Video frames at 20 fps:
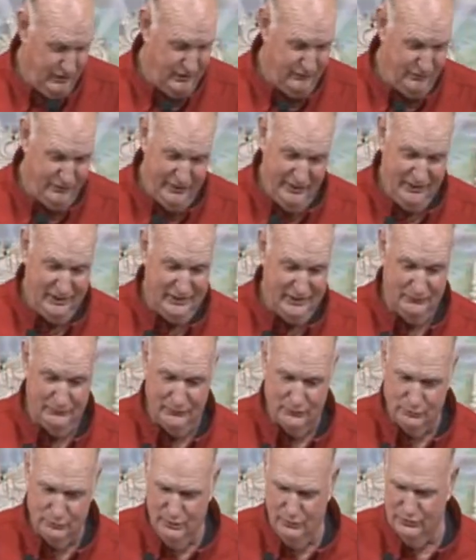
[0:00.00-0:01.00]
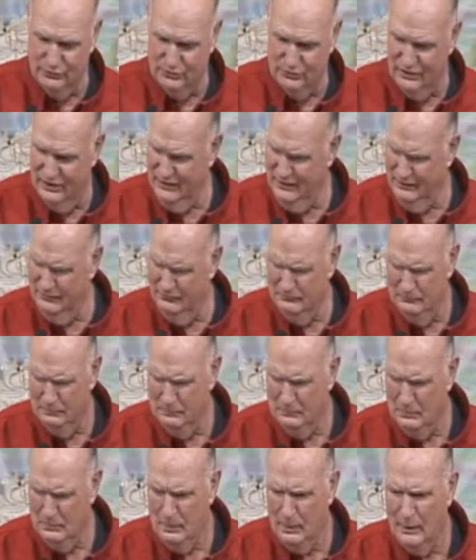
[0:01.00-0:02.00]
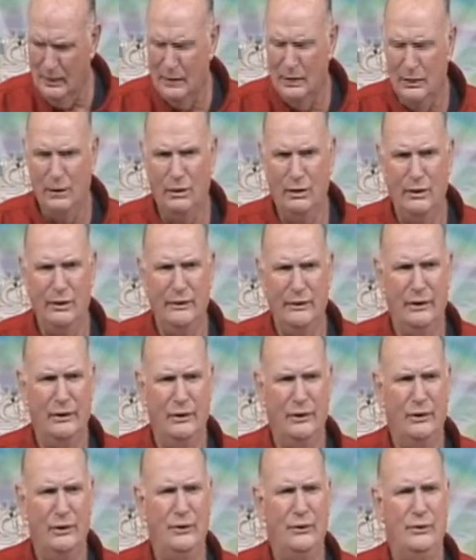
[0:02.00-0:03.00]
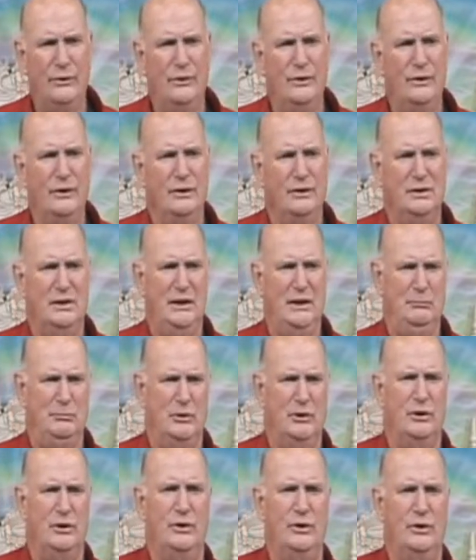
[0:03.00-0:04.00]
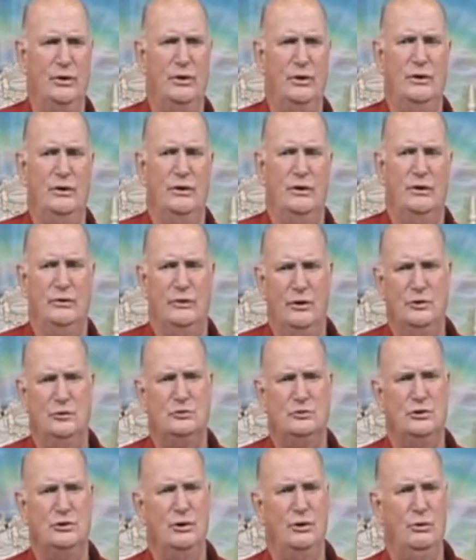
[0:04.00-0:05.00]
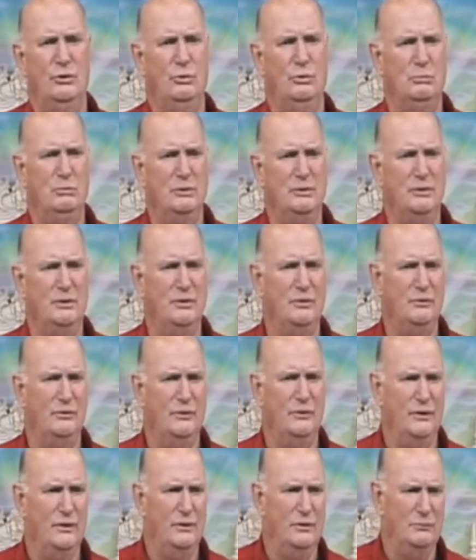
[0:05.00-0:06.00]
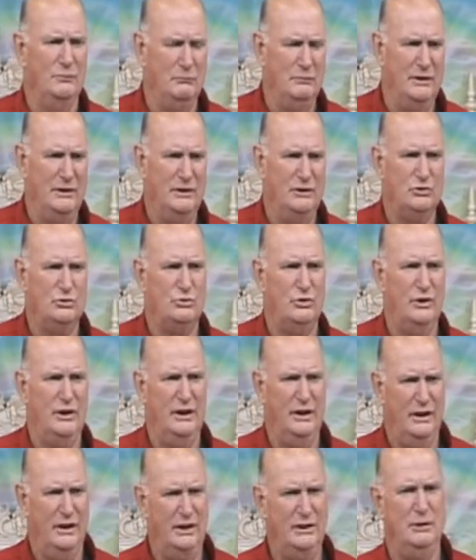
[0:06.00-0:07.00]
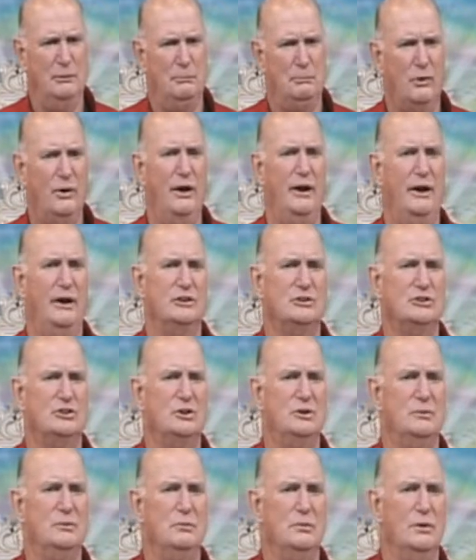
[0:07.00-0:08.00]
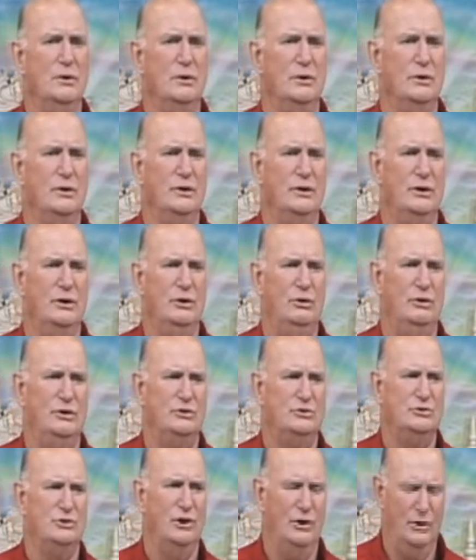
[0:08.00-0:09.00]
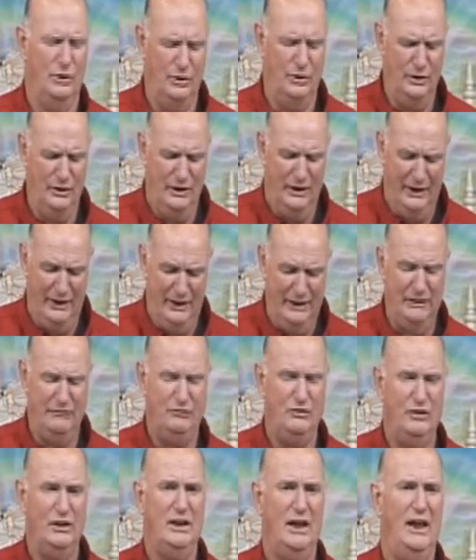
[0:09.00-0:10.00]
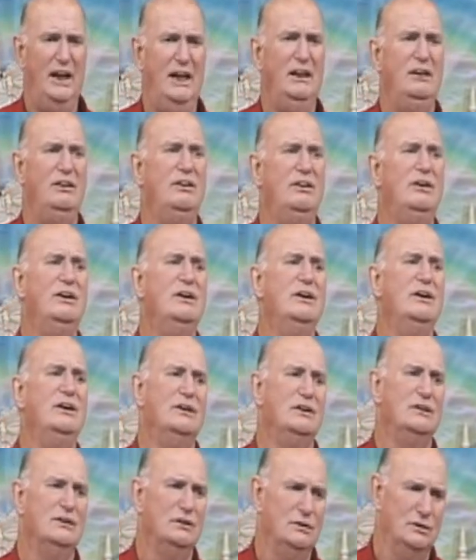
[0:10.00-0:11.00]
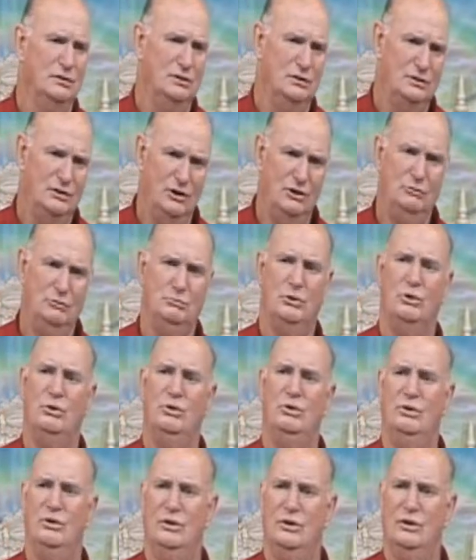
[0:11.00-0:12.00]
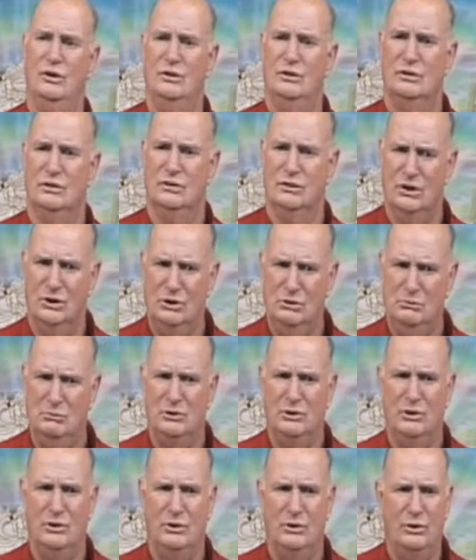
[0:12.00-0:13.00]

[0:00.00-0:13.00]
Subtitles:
thinking as we were singing, but keep the nursing home and ministry in your prayers. You know, it's and if you can, come and